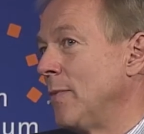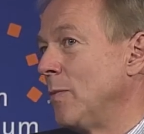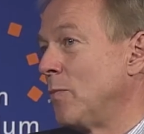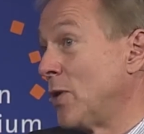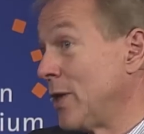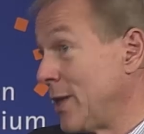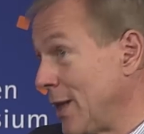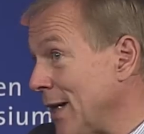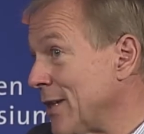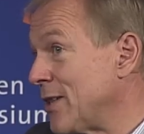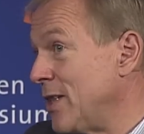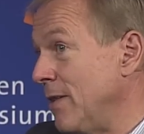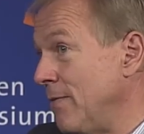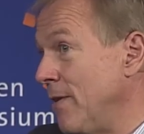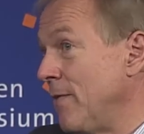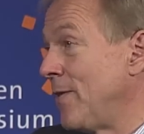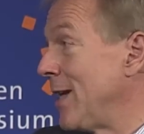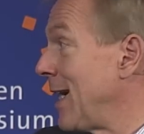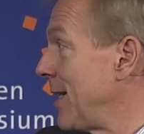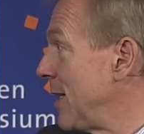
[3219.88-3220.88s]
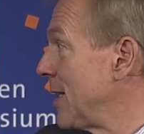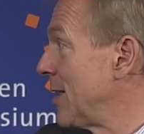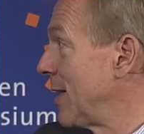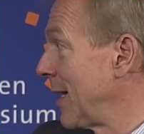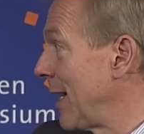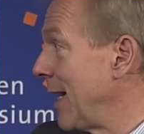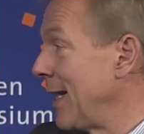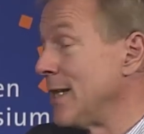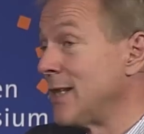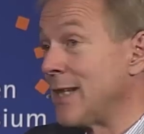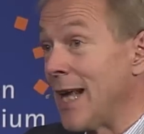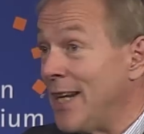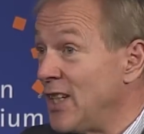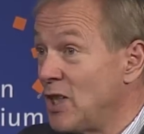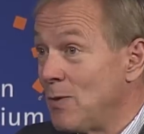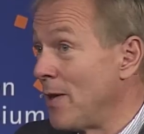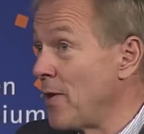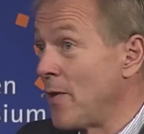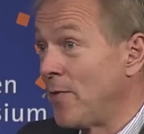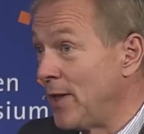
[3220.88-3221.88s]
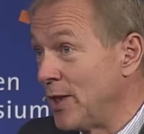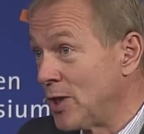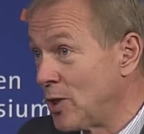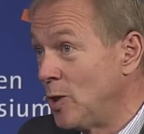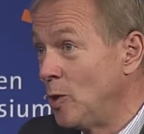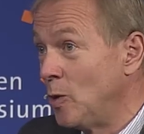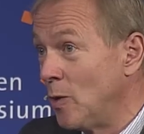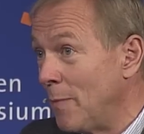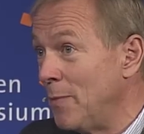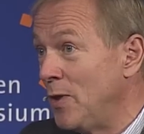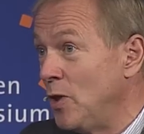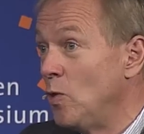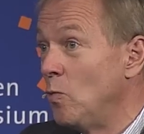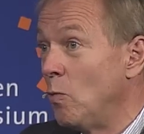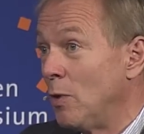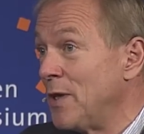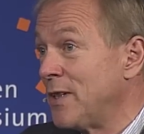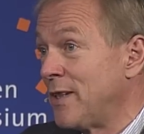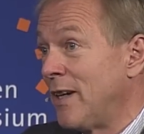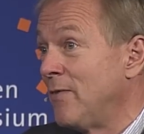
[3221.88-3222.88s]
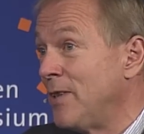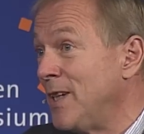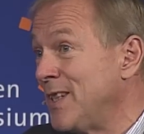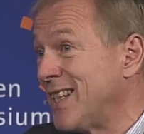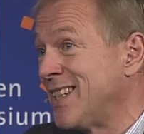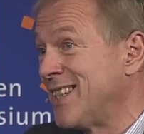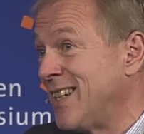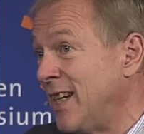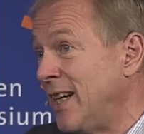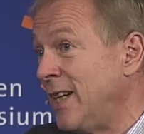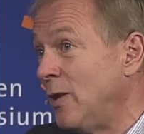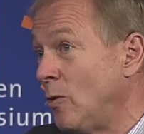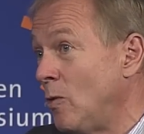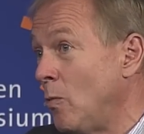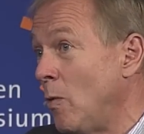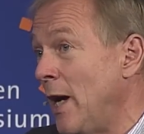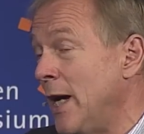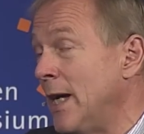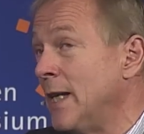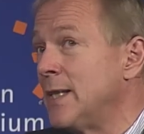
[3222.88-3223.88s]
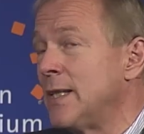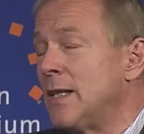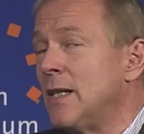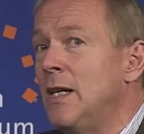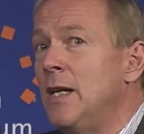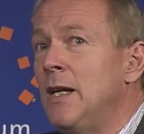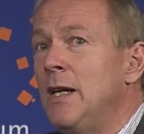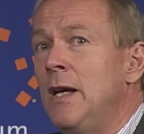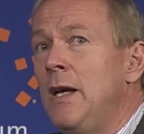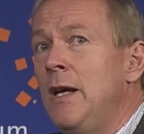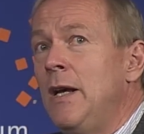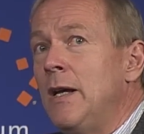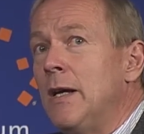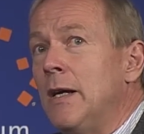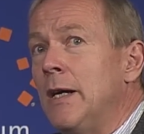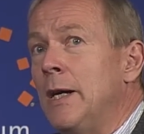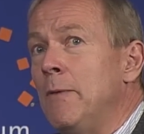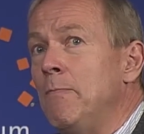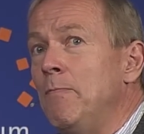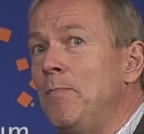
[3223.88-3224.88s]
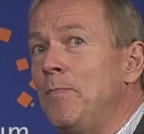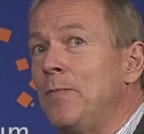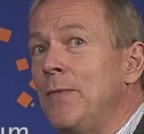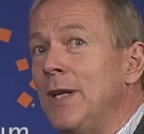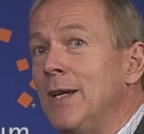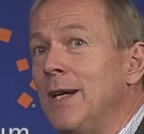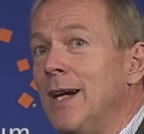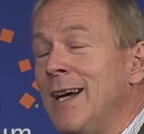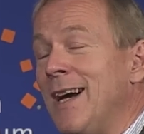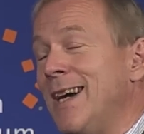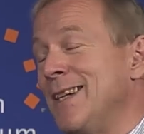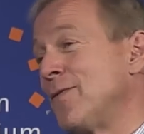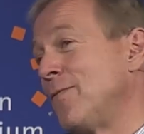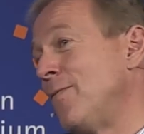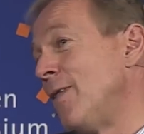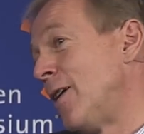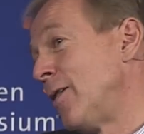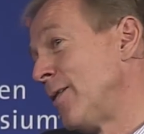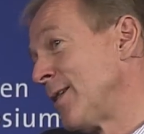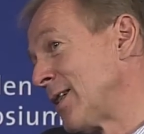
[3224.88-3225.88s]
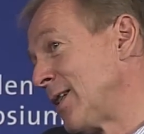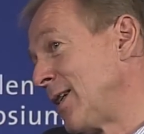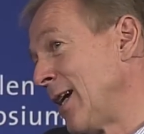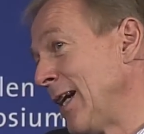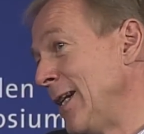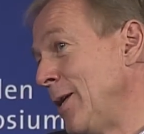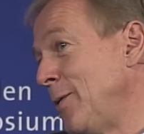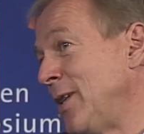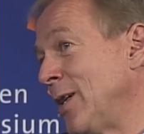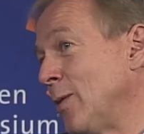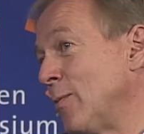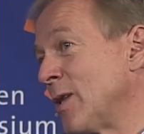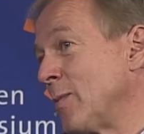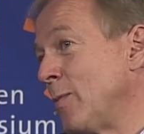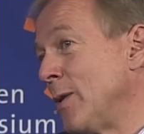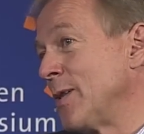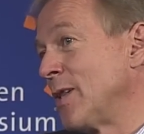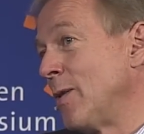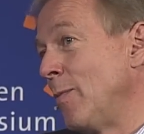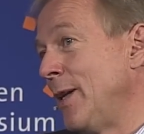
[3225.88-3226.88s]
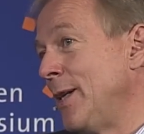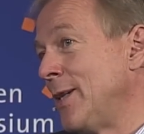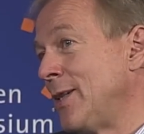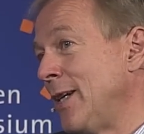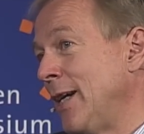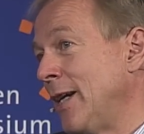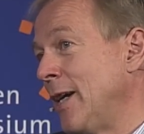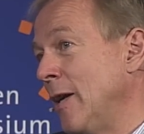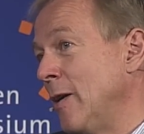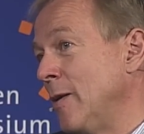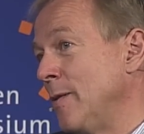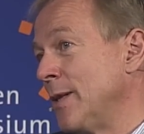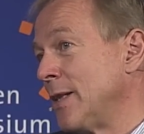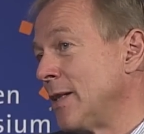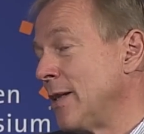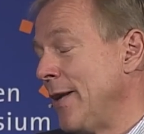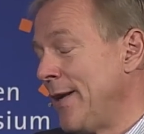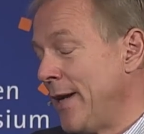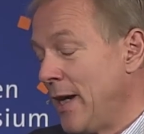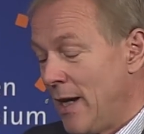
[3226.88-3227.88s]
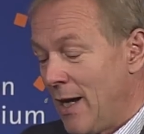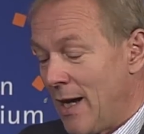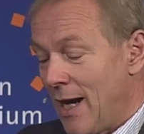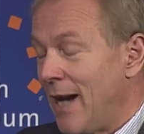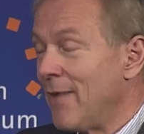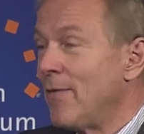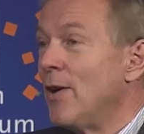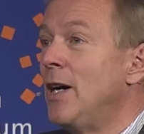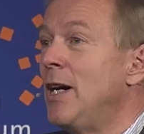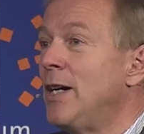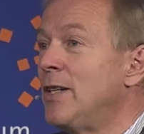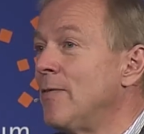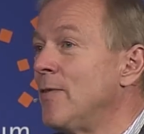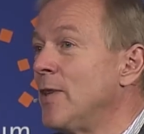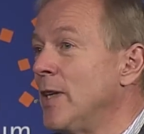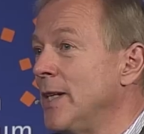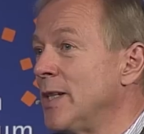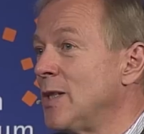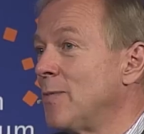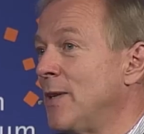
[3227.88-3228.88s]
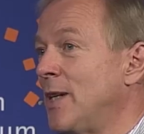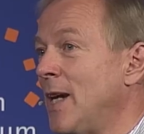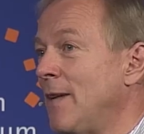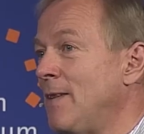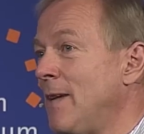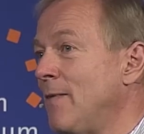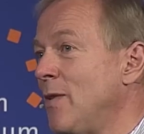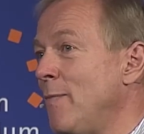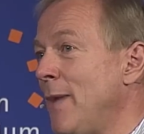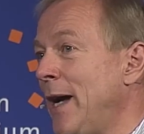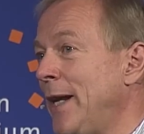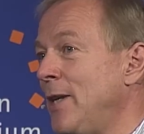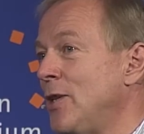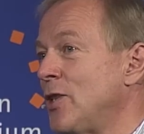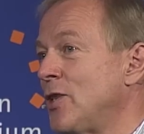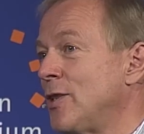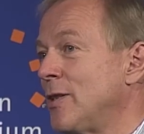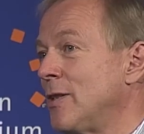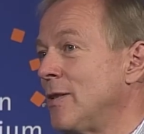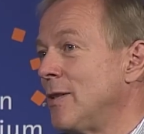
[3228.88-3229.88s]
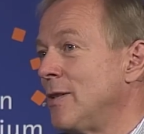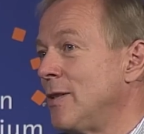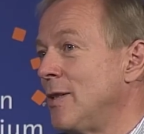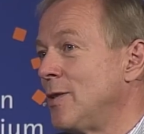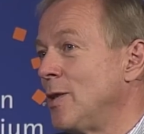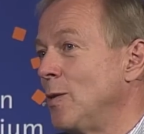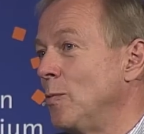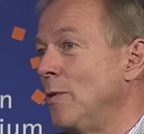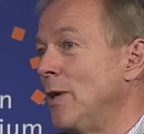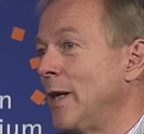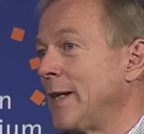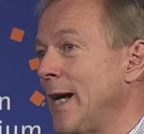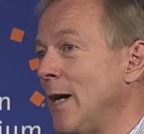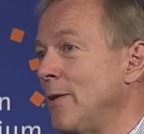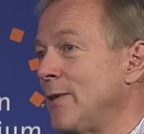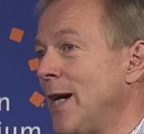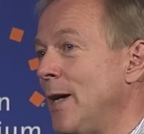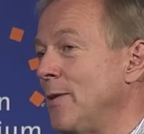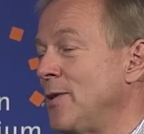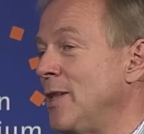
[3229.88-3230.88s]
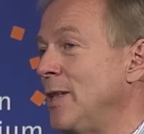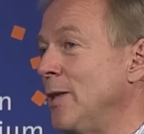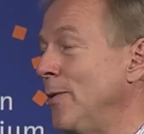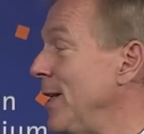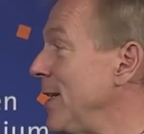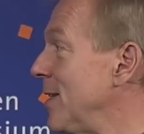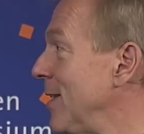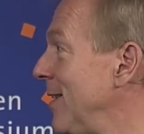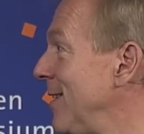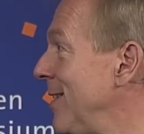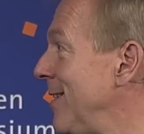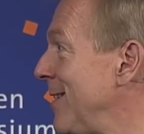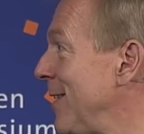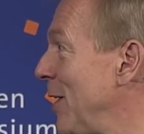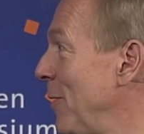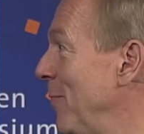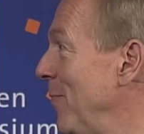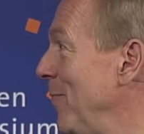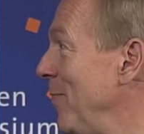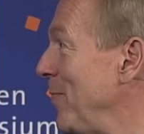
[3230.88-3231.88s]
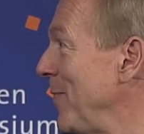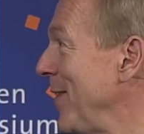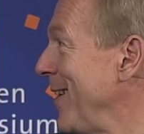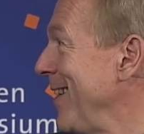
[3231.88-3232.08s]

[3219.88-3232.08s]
productive if that is the case, and to other things too. I mean, you want diversity in all ways. As far as diluting responsibility goes, I've heard of this, but I've never managed to work out how to do it, and